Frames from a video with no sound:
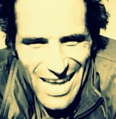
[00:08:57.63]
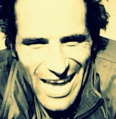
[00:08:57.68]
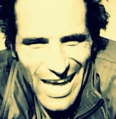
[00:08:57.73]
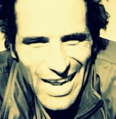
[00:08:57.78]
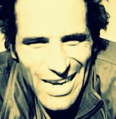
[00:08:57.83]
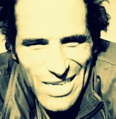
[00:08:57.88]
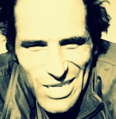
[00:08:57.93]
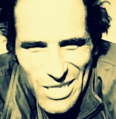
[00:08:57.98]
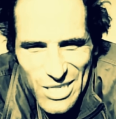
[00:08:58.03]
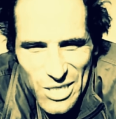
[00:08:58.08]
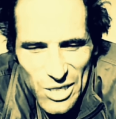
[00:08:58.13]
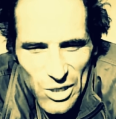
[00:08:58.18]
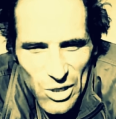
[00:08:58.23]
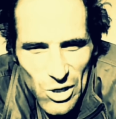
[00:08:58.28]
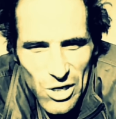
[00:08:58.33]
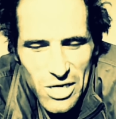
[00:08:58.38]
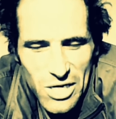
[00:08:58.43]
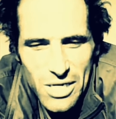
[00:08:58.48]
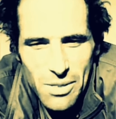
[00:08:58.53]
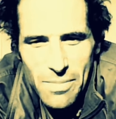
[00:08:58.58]
It just
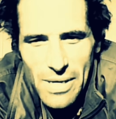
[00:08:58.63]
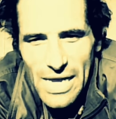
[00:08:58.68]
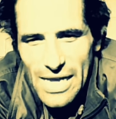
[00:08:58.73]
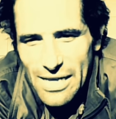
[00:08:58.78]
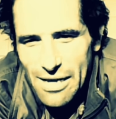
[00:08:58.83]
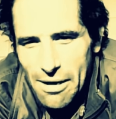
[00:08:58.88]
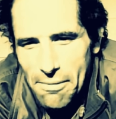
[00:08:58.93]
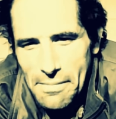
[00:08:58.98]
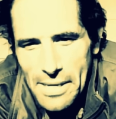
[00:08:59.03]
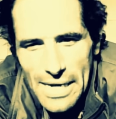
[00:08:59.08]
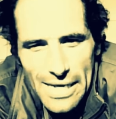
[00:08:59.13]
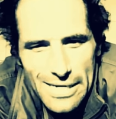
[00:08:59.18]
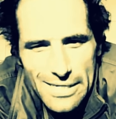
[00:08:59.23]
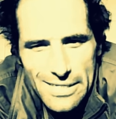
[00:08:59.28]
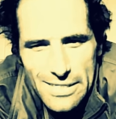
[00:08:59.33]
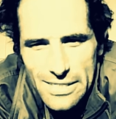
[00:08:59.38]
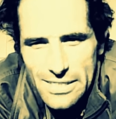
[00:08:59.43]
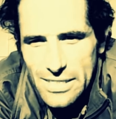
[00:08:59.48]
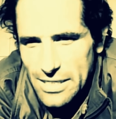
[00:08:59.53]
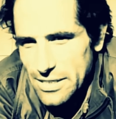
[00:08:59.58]
occurred to me. I mean, it
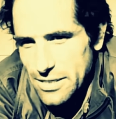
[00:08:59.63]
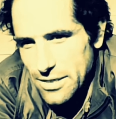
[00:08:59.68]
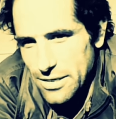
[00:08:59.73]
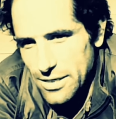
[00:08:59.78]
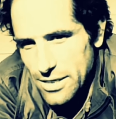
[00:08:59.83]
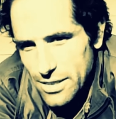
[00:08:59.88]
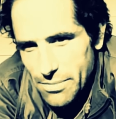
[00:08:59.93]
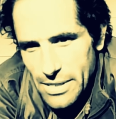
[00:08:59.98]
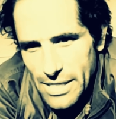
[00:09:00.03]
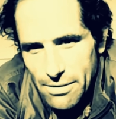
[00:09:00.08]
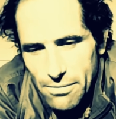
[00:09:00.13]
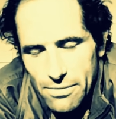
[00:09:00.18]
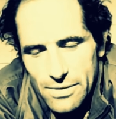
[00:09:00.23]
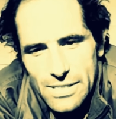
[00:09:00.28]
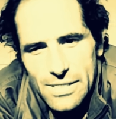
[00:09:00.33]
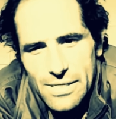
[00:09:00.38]
just occurred to me.